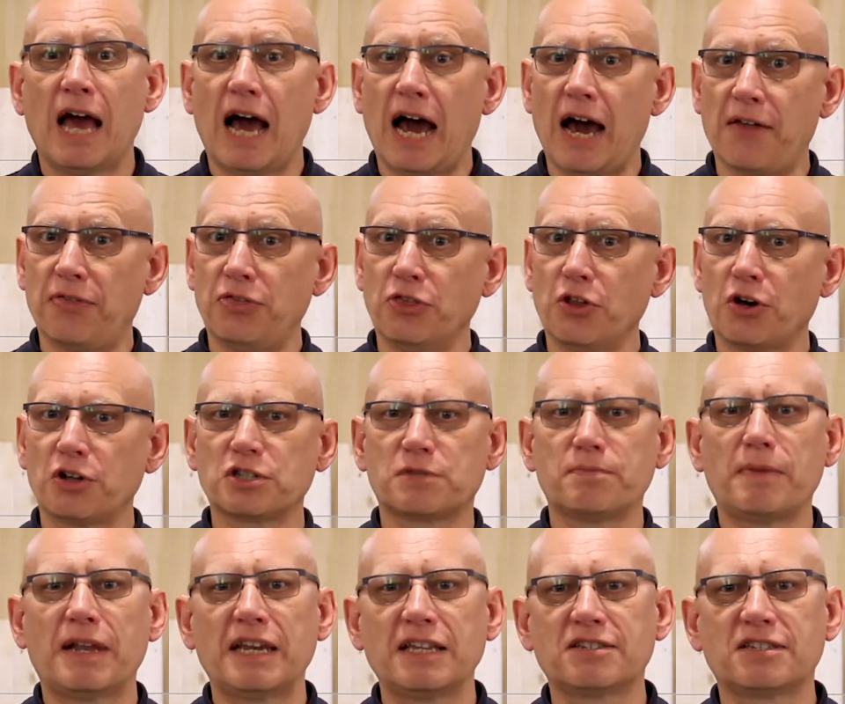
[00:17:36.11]
Not
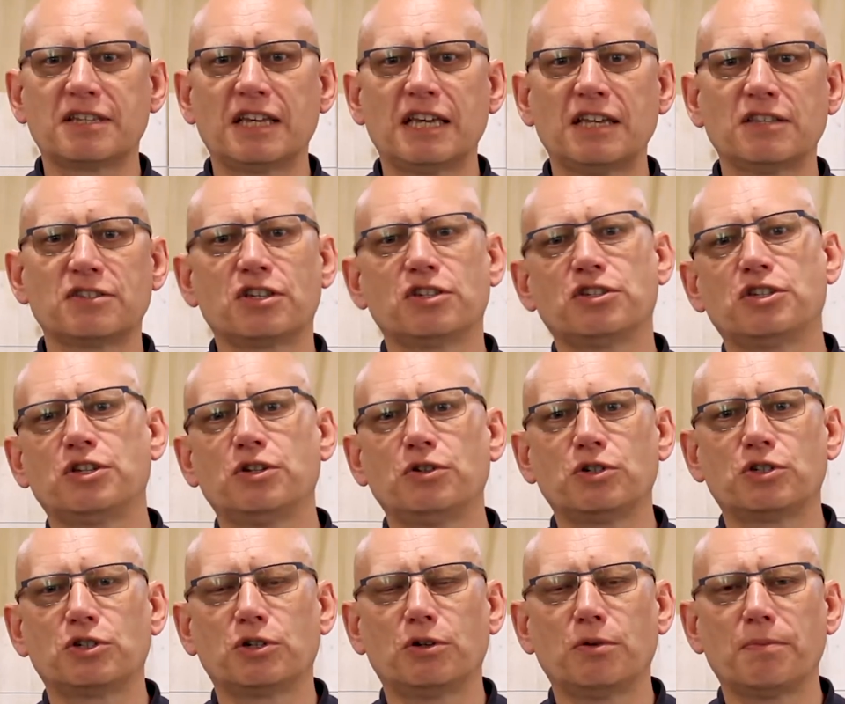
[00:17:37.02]
as many seats as
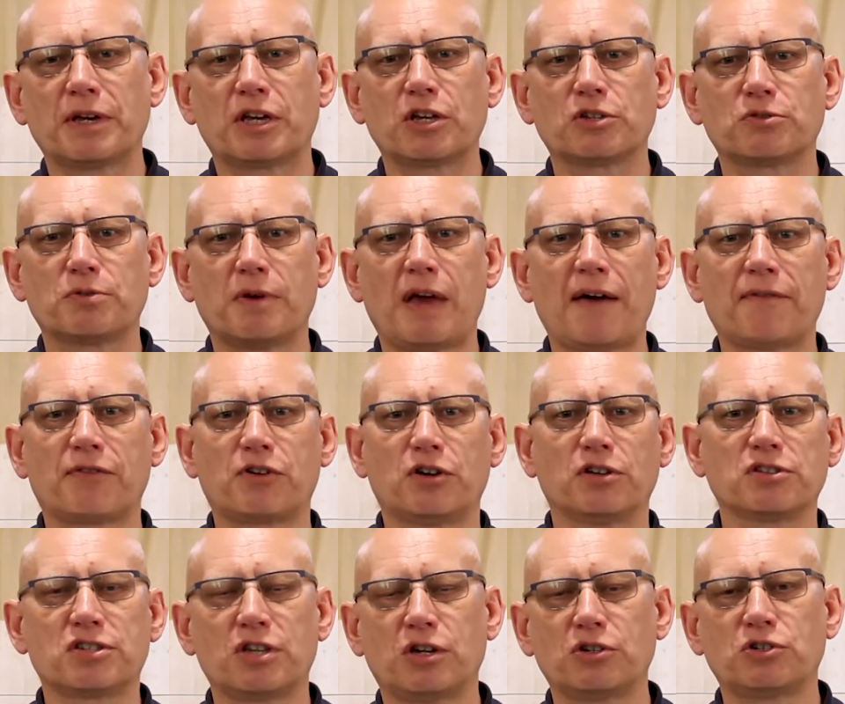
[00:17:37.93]
usual because we have
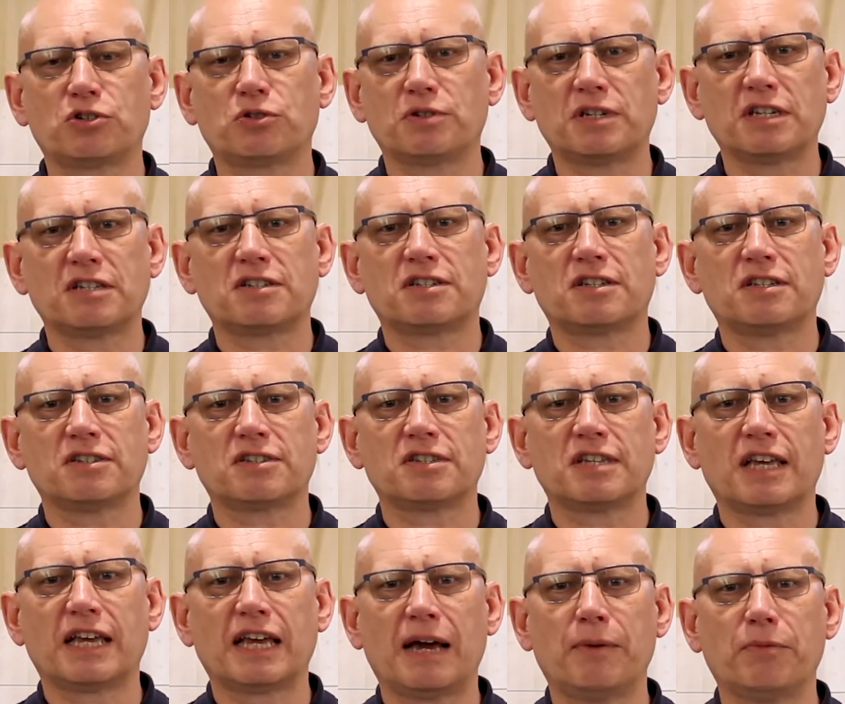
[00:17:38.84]
got social
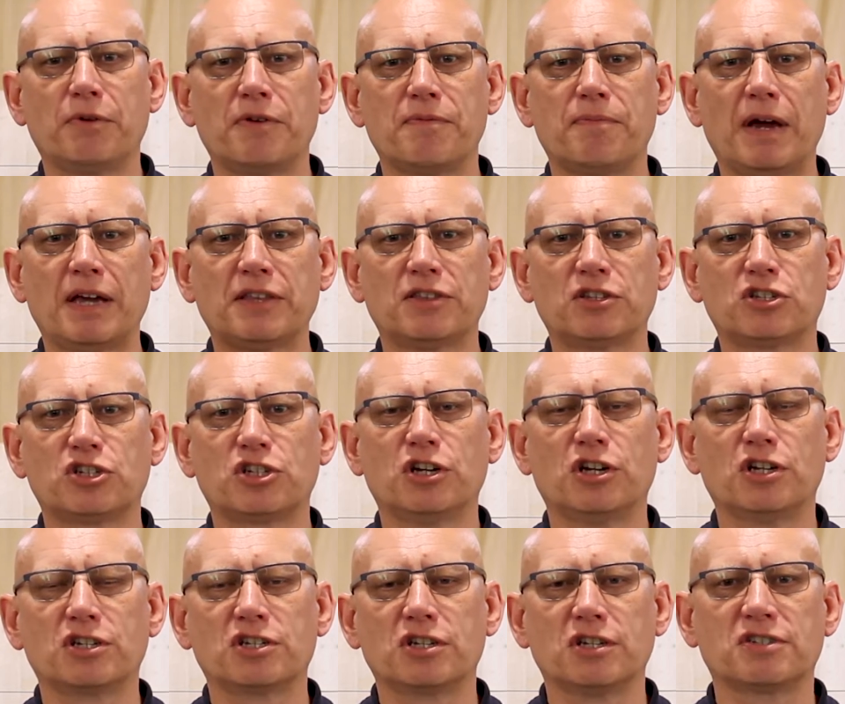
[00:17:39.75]
distancing and we've made the
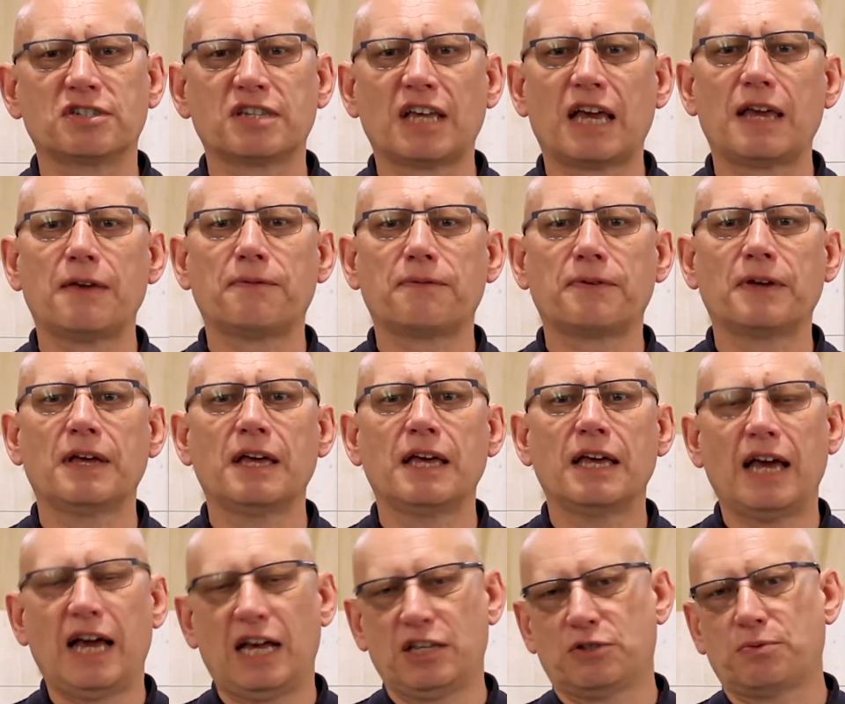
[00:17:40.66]
church as safe
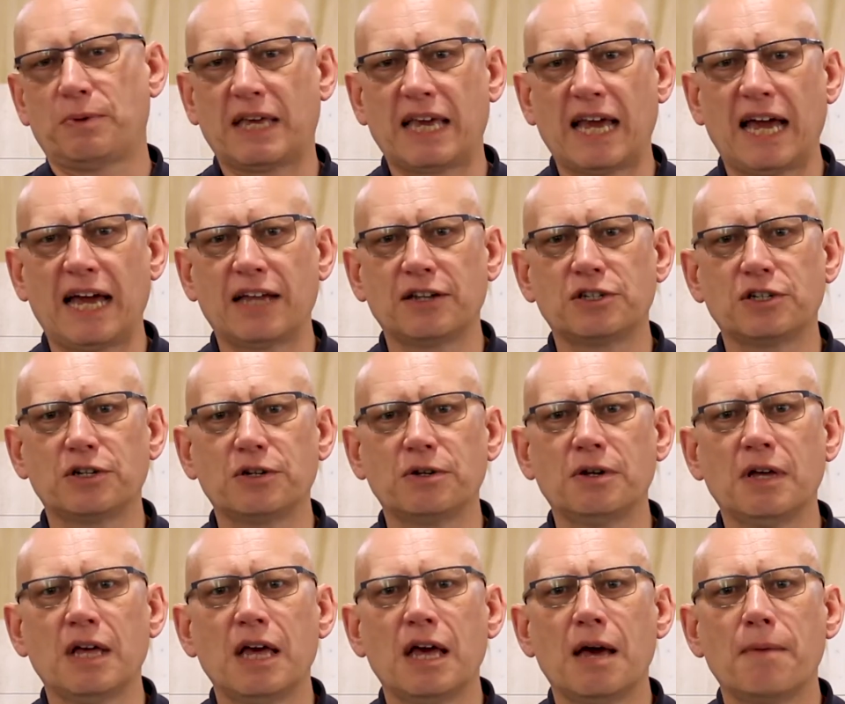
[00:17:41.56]
as we can
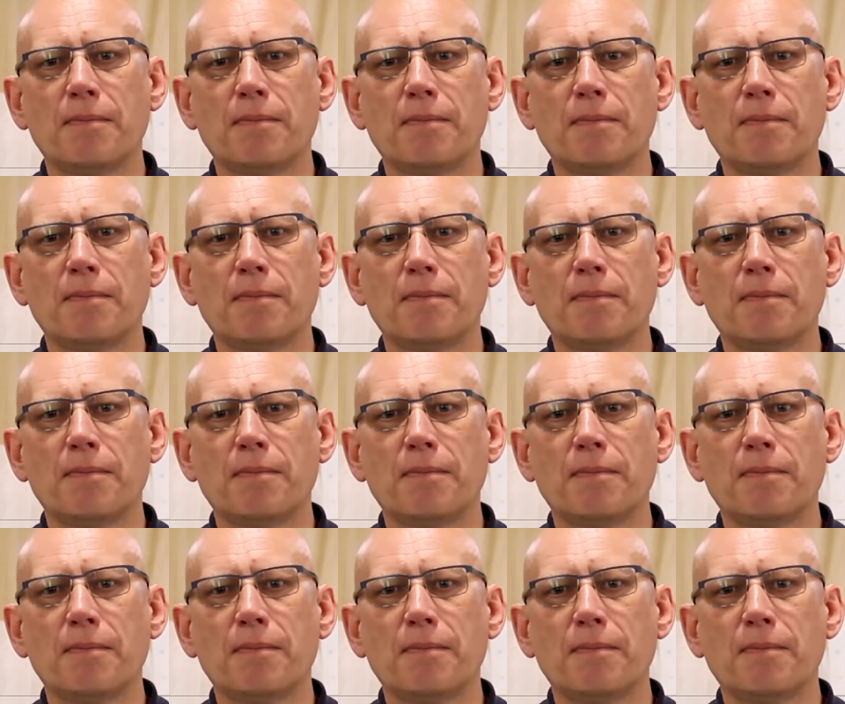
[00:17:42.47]
do.